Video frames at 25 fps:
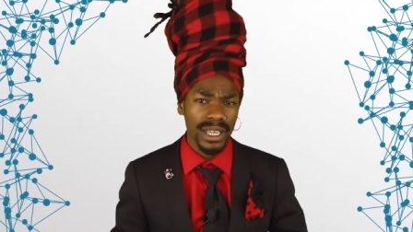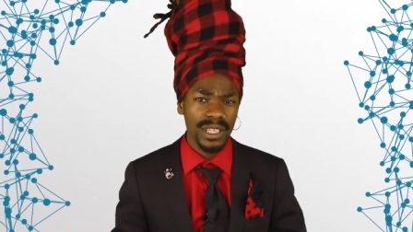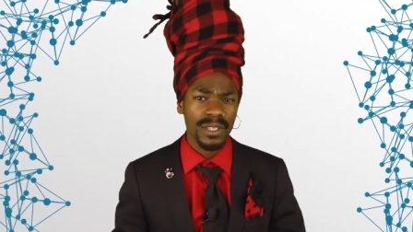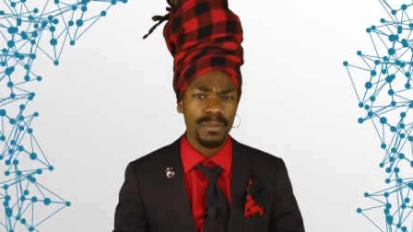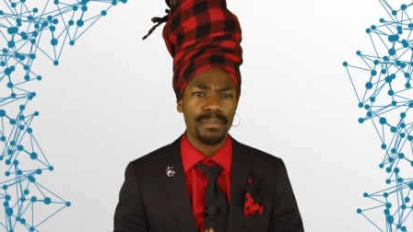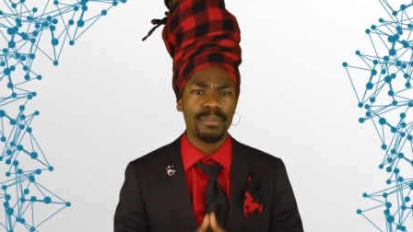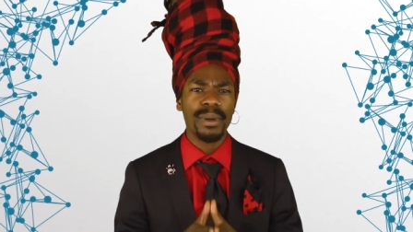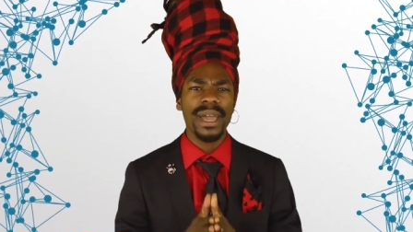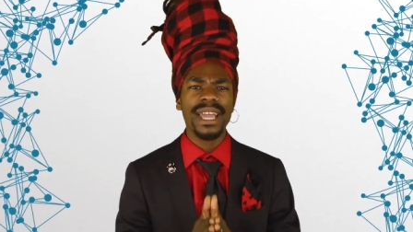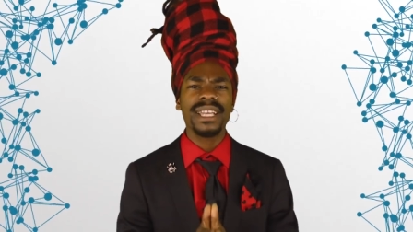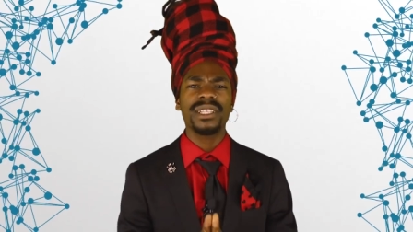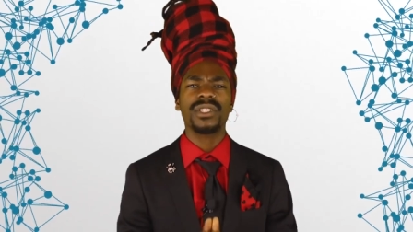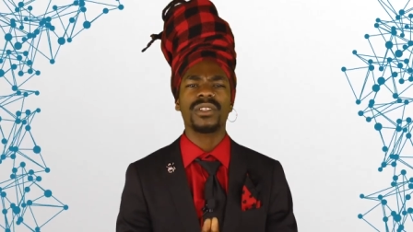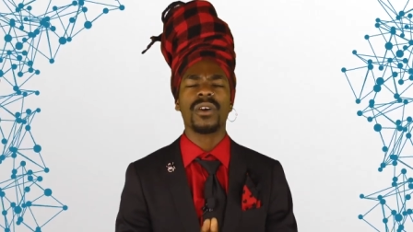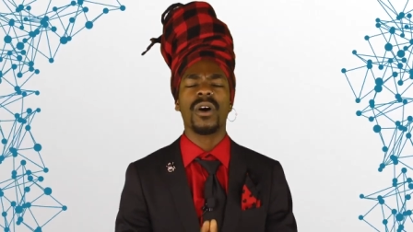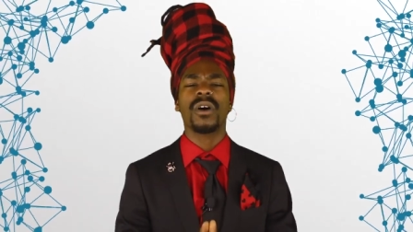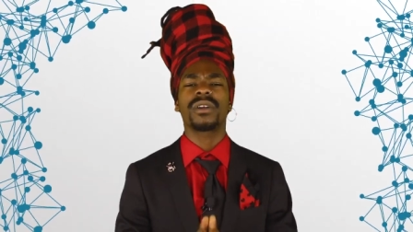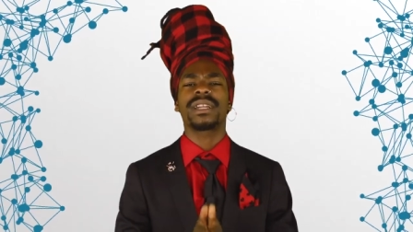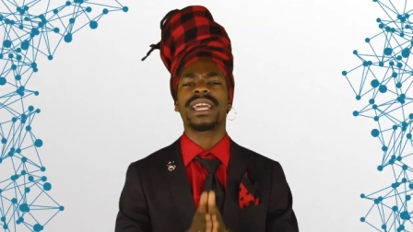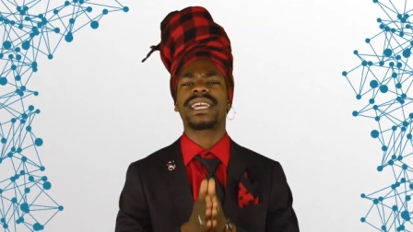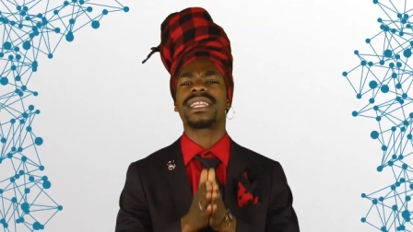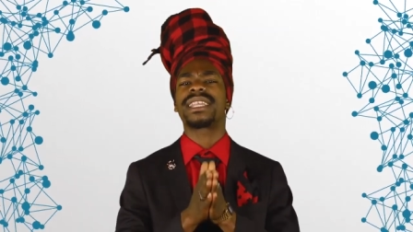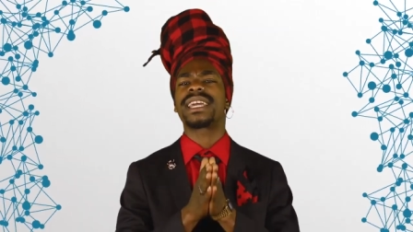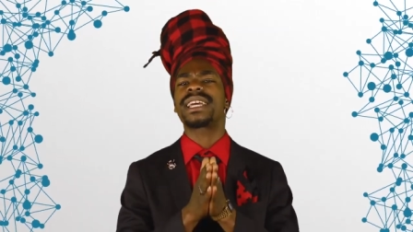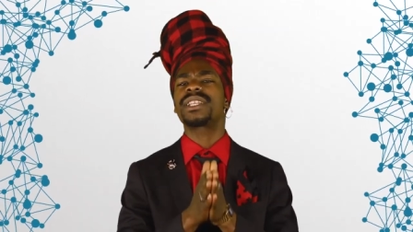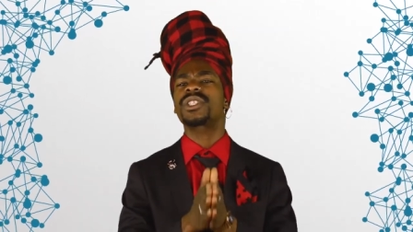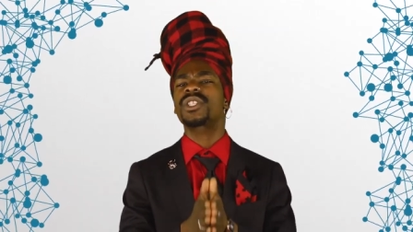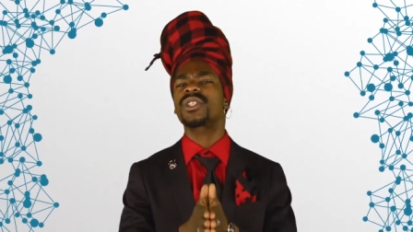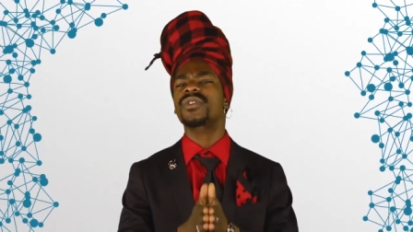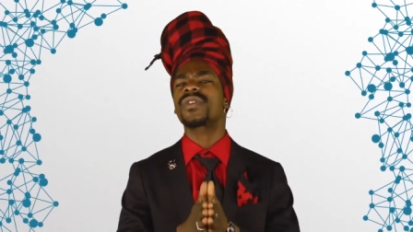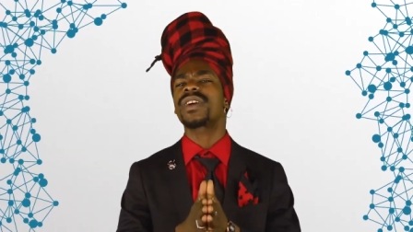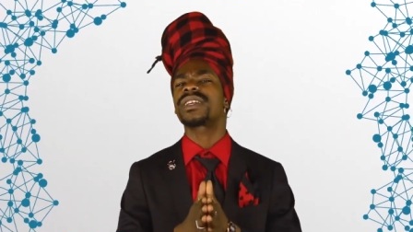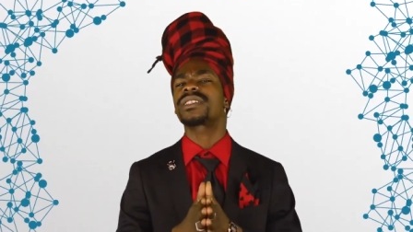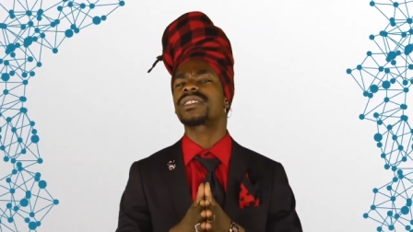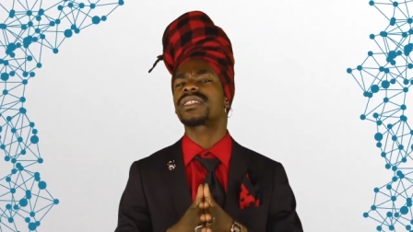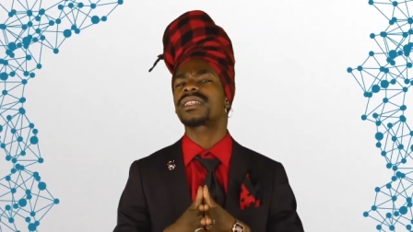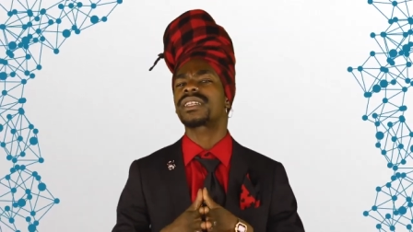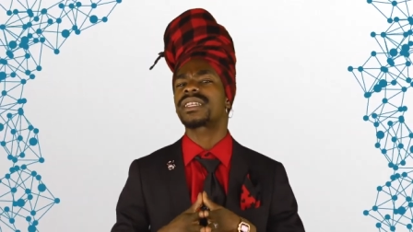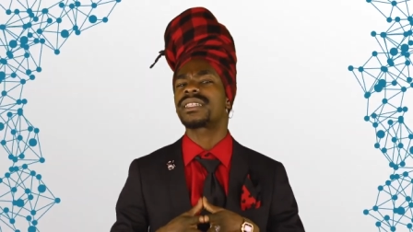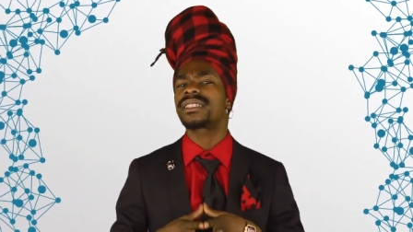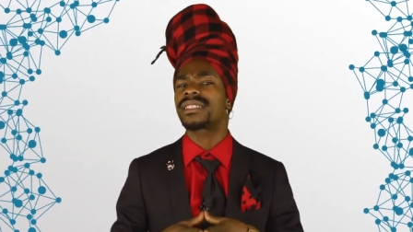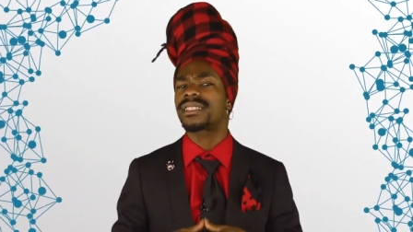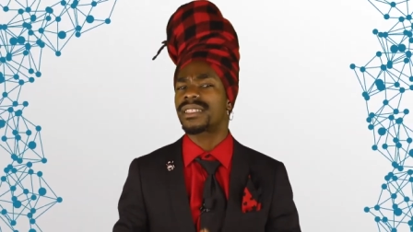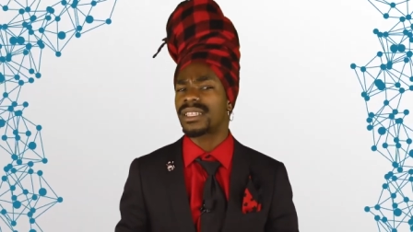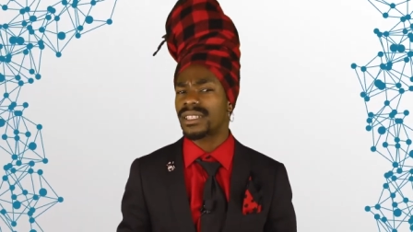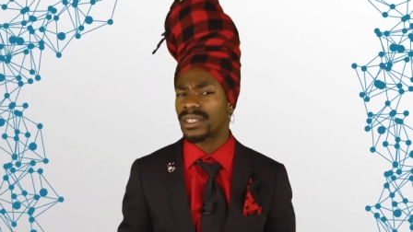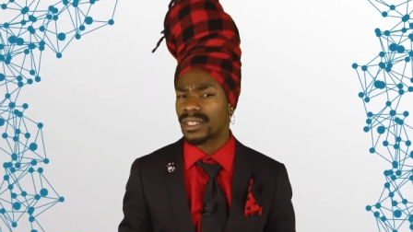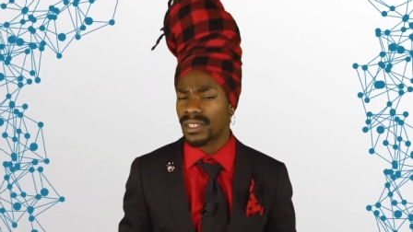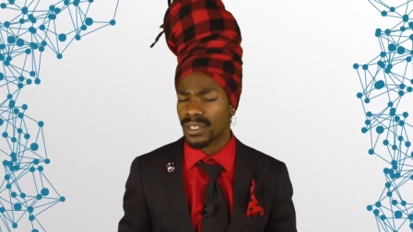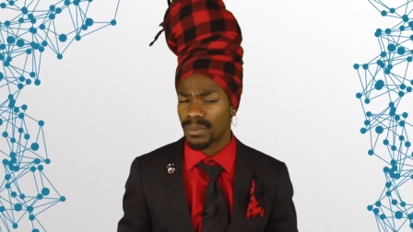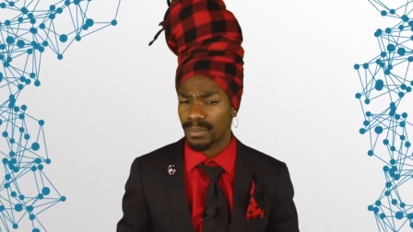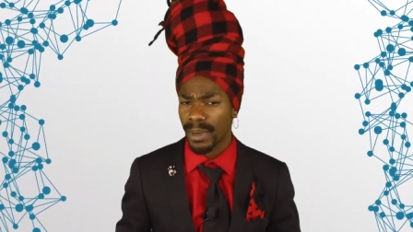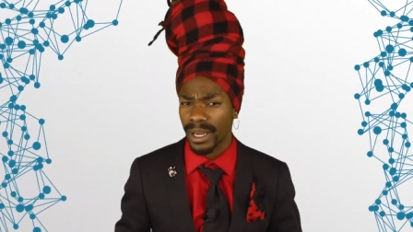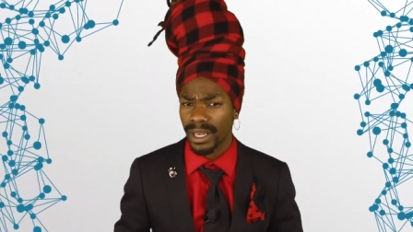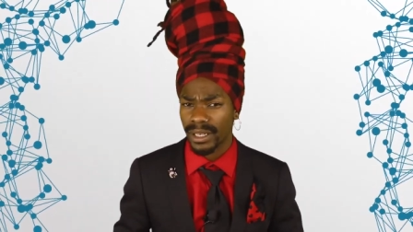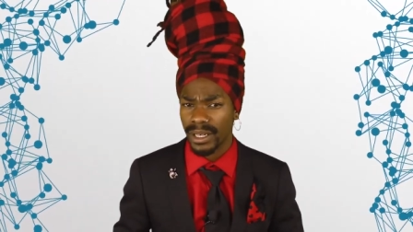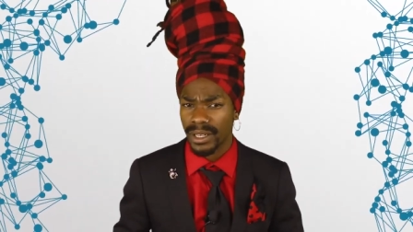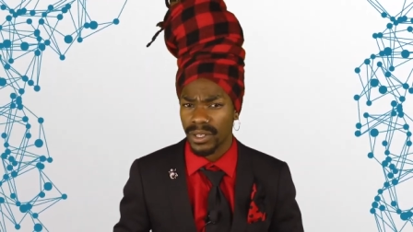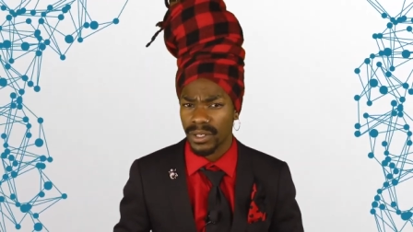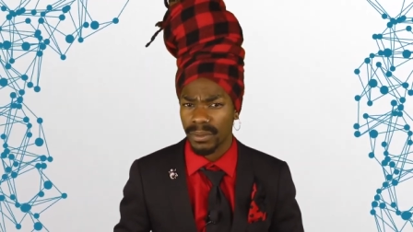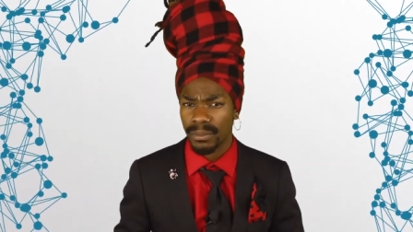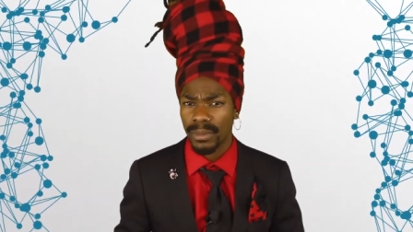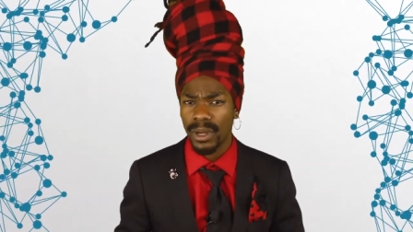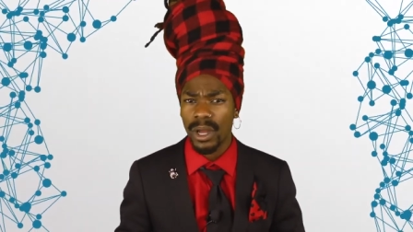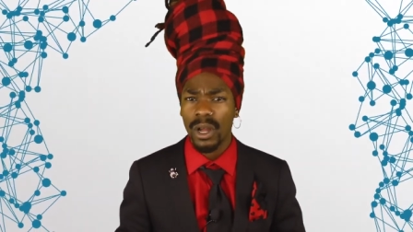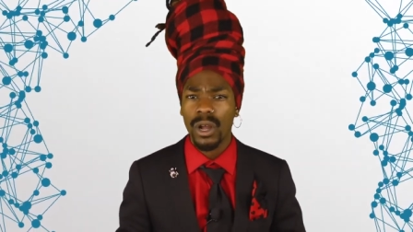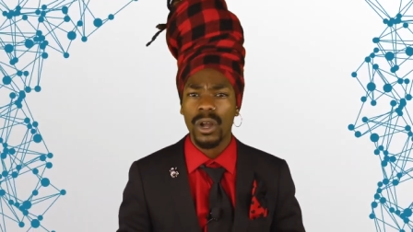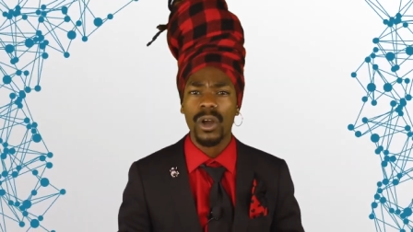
is based on an interesting consensus mechanism